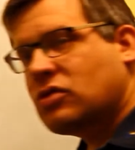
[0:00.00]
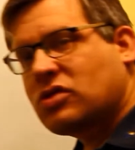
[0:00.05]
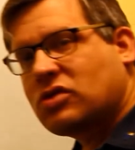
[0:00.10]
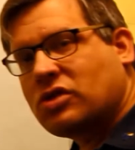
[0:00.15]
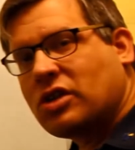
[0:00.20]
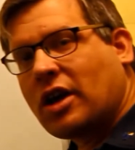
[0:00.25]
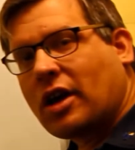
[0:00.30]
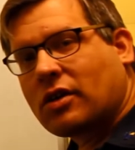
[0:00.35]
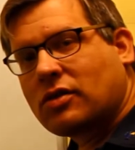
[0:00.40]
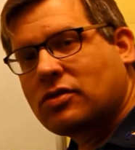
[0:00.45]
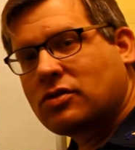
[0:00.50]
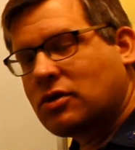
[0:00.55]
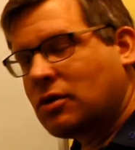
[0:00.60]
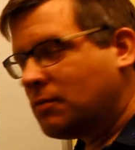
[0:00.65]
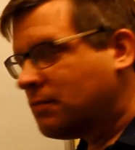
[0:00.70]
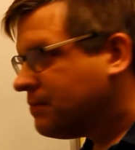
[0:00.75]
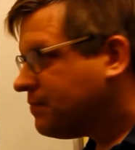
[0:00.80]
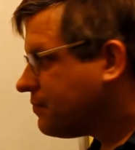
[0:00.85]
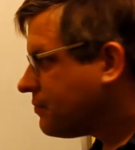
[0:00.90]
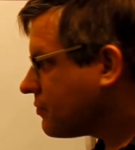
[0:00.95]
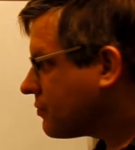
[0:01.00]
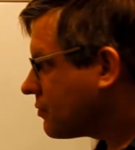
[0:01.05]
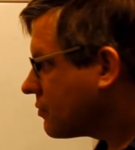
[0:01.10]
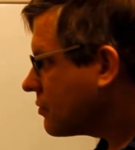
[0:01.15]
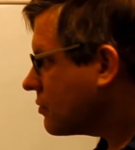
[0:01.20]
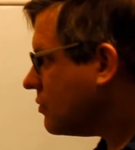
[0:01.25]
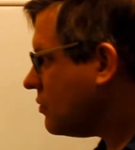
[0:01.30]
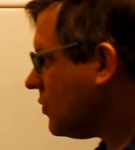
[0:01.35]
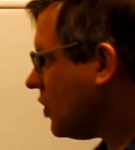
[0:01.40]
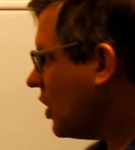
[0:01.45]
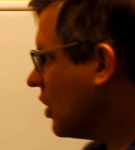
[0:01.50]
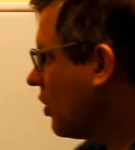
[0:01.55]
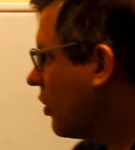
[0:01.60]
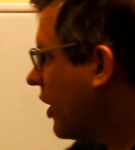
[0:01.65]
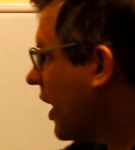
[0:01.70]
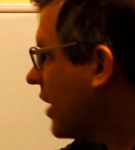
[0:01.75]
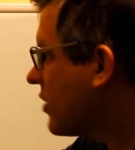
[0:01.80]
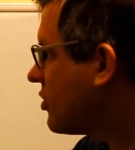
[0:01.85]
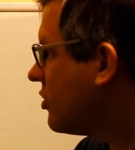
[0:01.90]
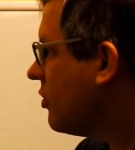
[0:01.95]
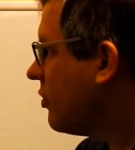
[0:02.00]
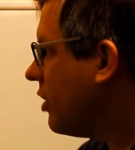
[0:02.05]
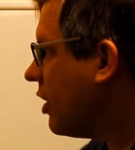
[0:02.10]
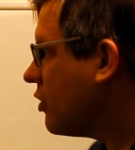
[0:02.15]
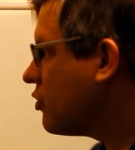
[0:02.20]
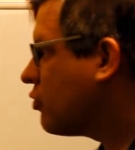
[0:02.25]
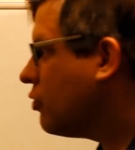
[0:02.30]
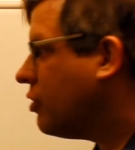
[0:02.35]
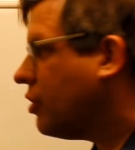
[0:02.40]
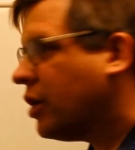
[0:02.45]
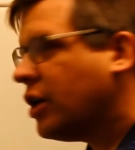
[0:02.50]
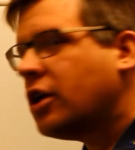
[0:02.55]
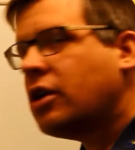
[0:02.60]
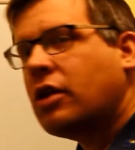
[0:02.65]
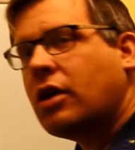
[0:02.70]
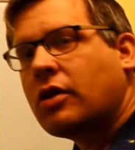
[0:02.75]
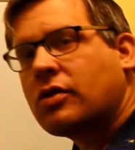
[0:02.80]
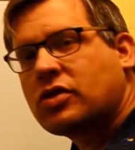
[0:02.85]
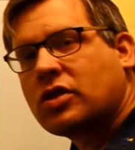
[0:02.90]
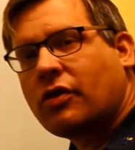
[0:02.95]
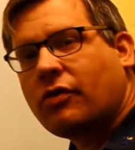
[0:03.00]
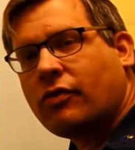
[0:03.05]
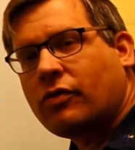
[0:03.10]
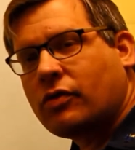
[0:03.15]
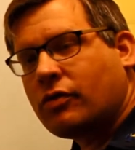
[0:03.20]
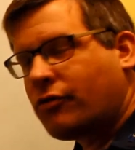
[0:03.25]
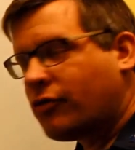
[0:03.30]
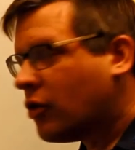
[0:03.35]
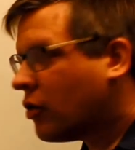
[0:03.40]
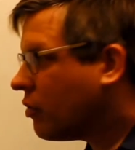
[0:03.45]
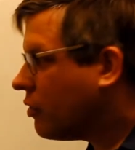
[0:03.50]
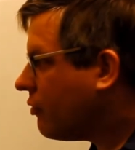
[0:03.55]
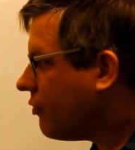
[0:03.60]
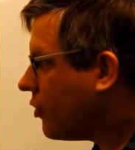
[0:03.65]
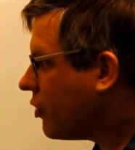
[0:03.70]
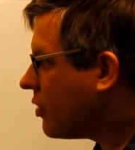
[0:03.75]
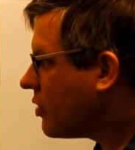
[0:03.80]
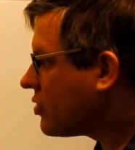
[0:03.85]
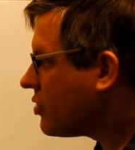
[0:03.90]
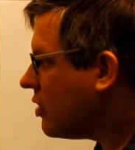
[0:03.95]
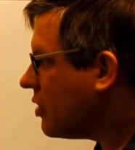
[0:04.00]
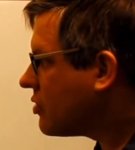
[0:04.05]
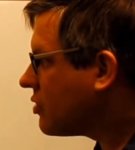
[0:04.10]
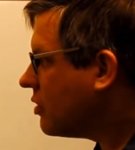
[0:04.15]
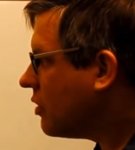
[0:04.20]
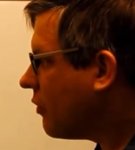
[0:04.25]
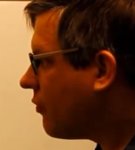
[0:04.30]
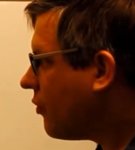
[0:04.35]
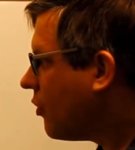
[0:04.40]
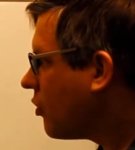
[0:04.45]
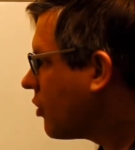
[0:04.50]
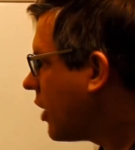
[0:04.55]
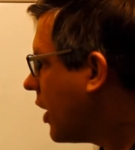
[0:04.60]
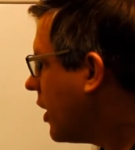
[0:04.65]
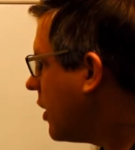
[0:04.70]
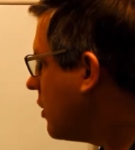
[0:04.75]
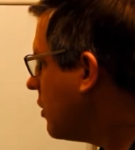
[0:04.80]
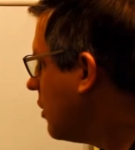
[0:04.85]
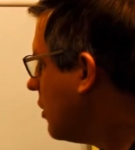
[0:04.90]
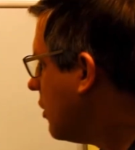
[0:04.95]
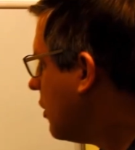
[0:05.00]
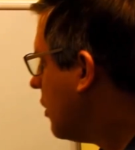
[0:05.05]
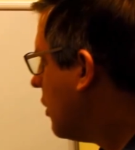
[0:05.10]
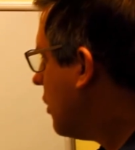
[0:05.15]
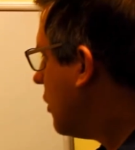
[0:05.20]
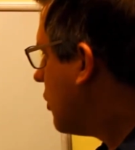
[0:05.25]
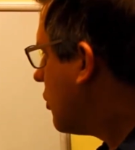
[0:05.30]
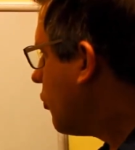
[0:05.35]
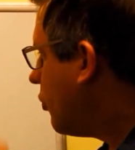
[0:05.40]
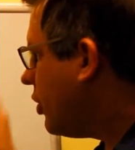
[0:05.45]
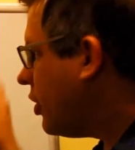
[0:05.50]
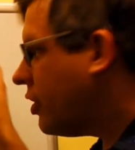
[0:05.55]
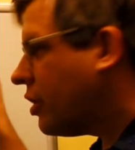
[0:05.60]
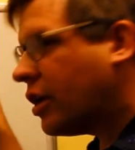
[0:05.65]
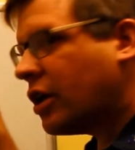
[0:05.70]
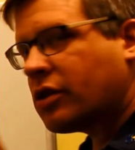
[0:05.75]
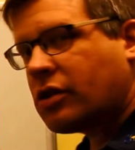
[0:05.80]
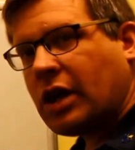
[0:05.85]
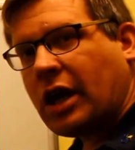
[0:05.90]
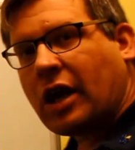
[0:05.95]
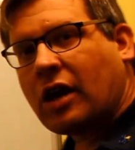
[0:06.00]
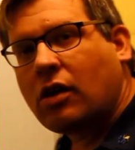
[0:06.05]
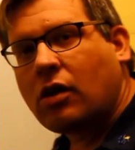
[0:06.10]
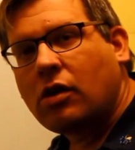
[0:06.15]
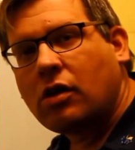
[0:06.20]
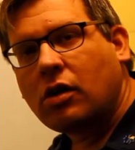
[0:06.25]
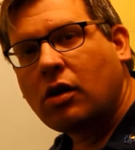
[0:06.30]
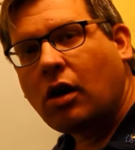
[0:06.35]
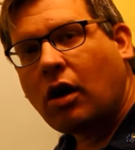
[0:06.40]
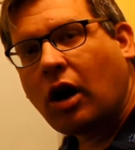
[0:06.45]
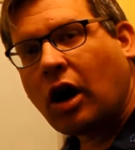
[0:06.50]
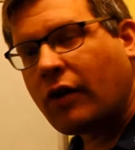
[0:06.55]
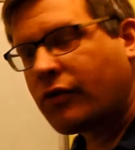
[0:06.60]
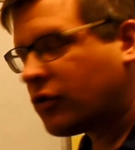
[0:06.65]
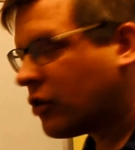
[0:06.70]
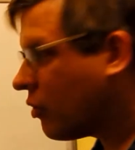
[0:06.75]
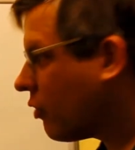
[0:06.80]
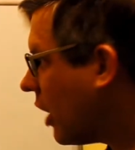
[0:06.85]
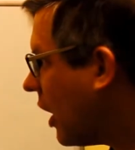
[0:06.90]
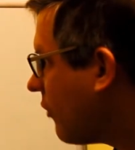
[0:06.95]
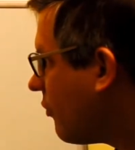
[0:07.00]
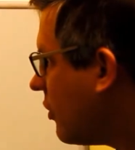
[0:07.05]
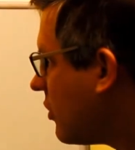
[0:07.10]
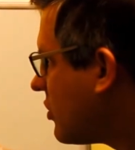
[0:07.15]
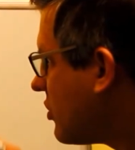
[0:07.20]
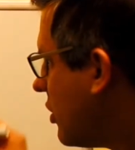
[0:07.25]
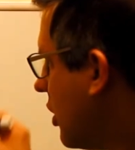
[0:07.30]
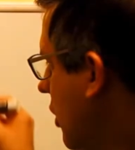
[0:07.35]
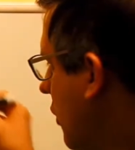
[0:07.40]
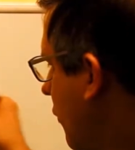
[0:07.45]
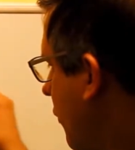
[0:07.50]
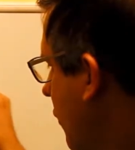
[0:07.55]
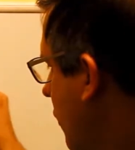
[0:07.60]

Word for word: 6. The last two things we need is the vertices and the foci. We need to get that off the graph itself.